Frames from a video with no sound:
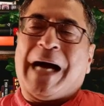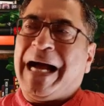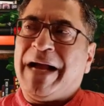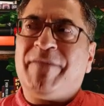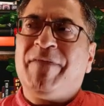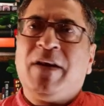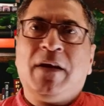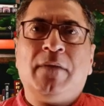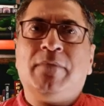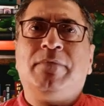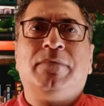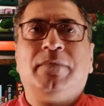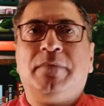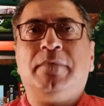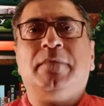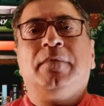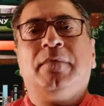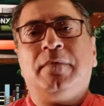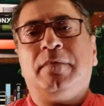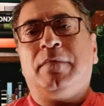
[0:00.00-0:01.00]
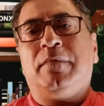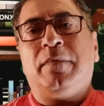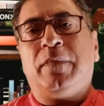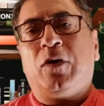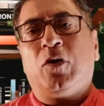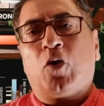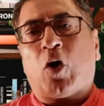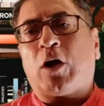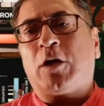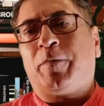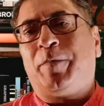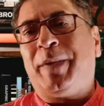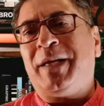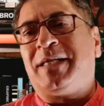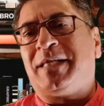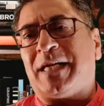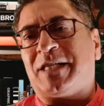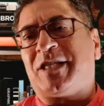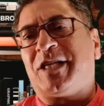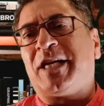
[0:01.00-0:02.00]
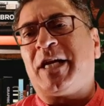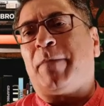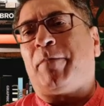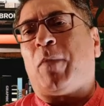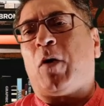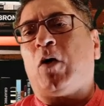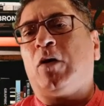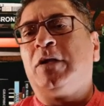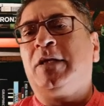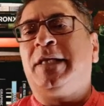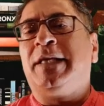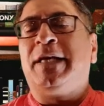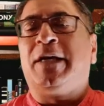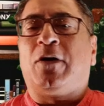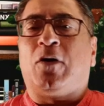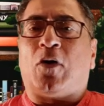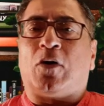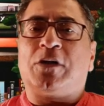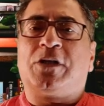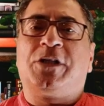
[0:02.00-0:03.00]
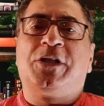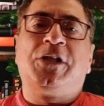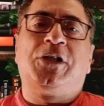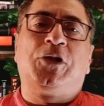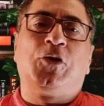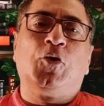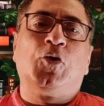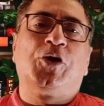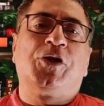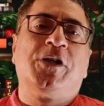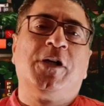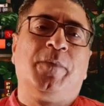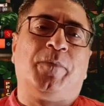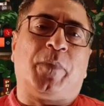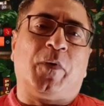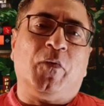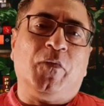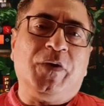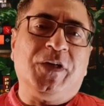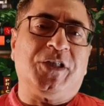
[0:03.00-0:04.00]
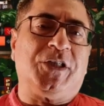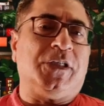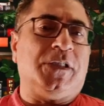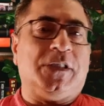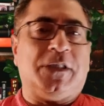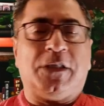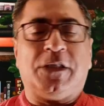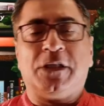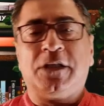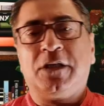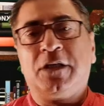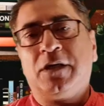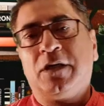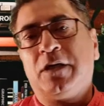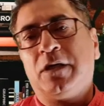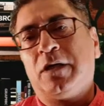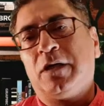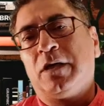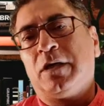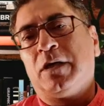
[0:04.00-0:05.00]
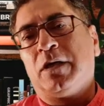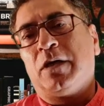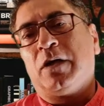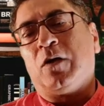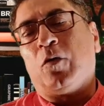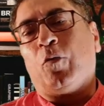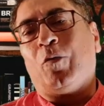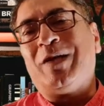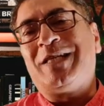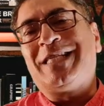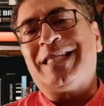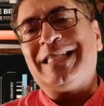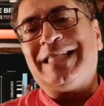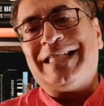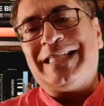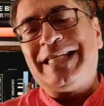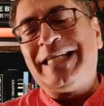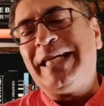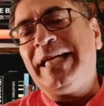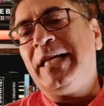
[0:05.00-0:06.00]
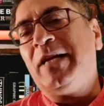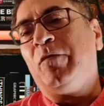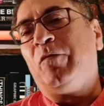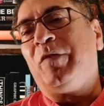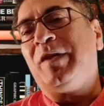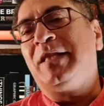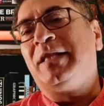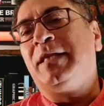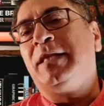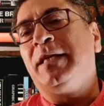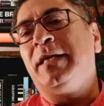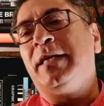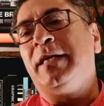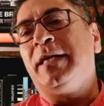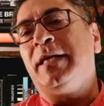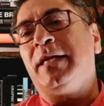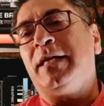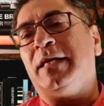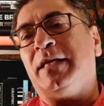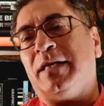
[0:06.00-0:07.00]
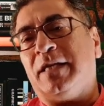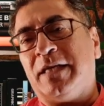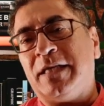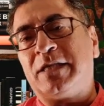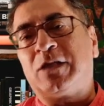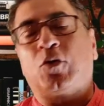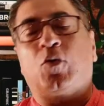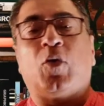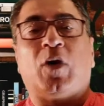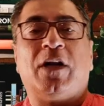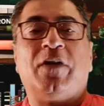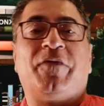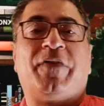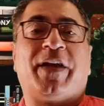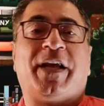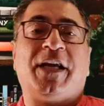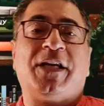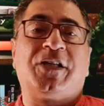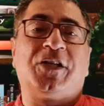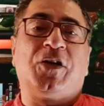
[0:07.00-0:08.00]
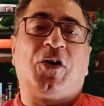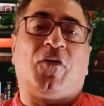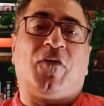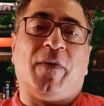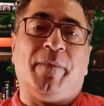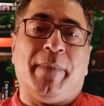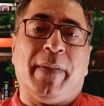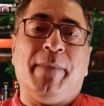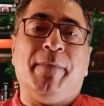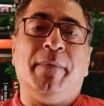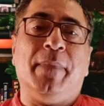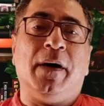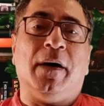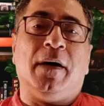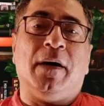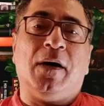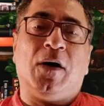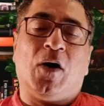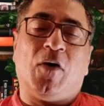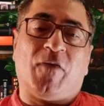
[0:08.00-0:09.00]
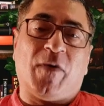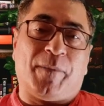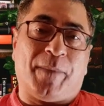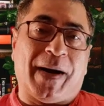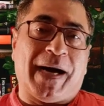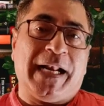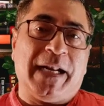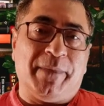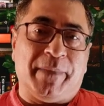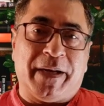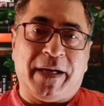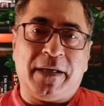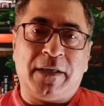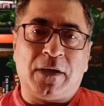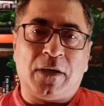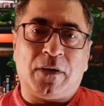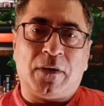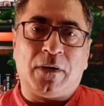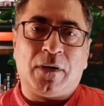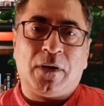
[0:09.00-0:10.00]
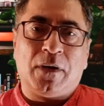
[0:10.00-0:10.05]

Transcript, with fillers: I will not be touching upon the constitutional provisions which deal with the disqualification of a member of a parliament